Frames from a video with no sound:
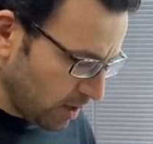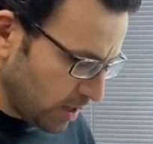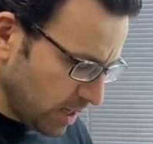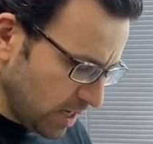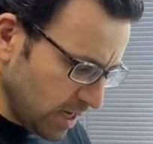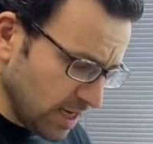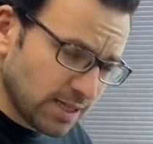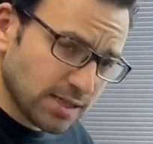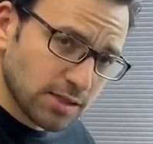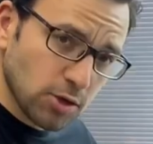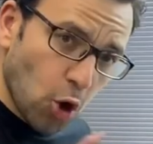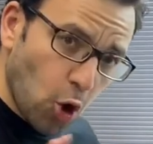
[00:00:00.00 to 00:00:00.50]

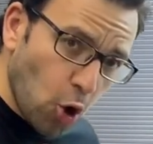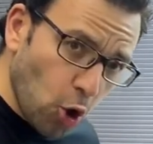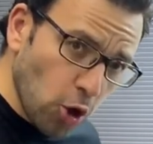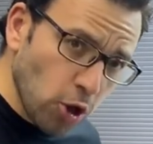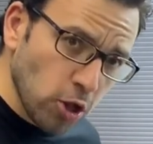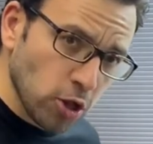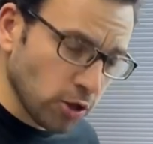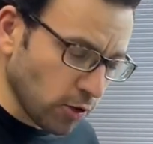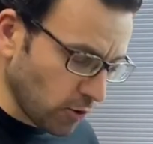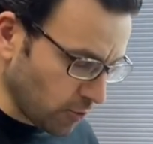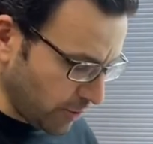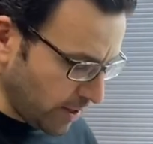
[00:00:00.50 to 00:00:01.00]
It's
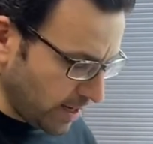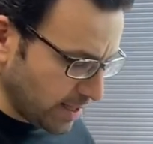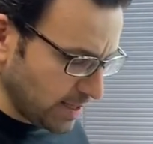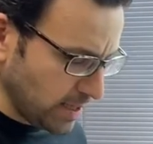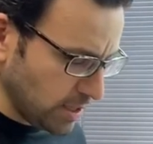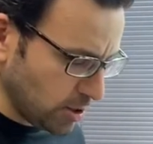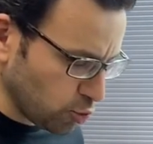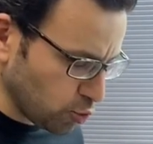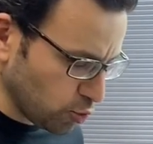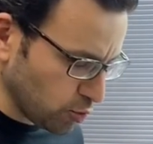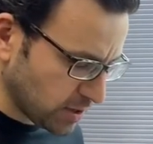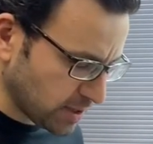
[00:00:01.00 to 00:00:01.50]
all ready
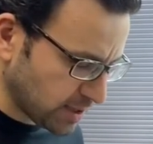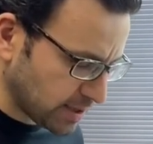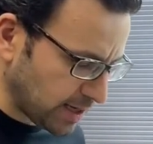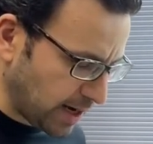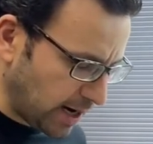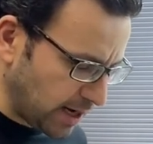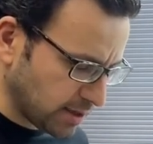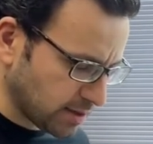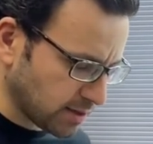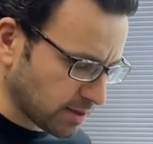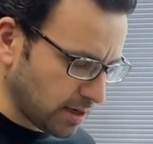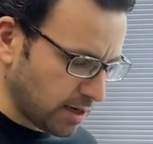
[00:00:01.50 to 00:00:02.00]
to
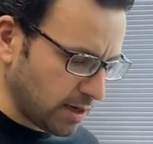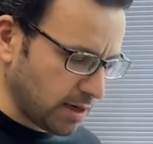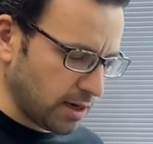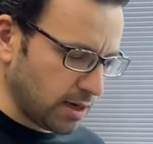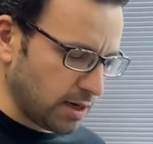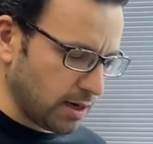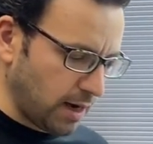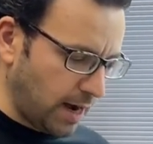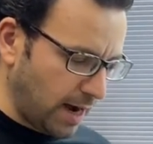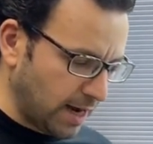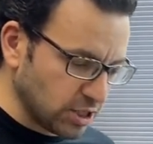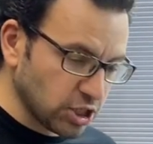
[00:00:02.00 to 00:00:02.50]
start.
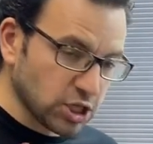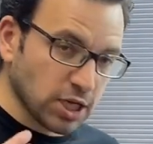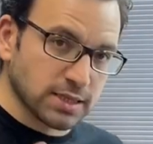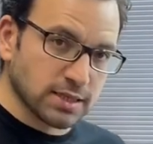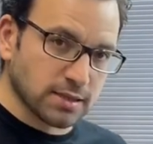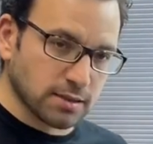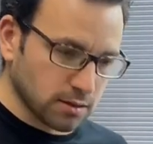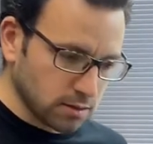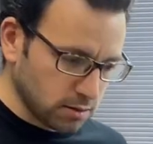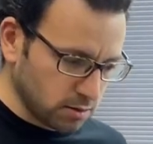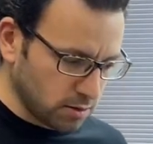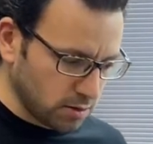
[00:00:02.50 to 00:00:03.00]
I
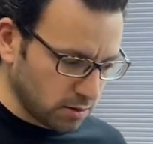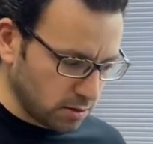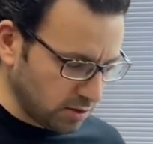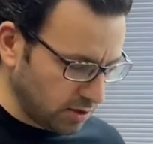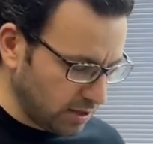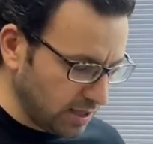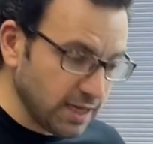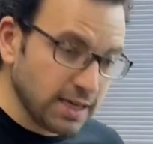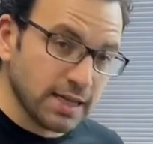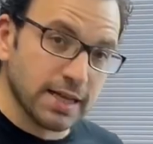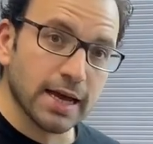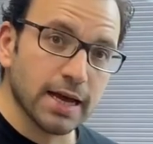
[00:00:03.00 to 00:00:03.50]
just
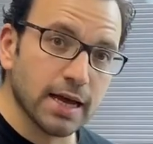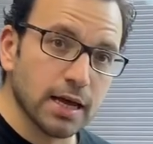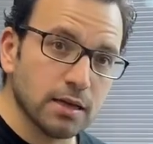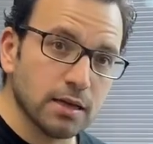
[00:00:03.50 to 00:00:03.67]
need a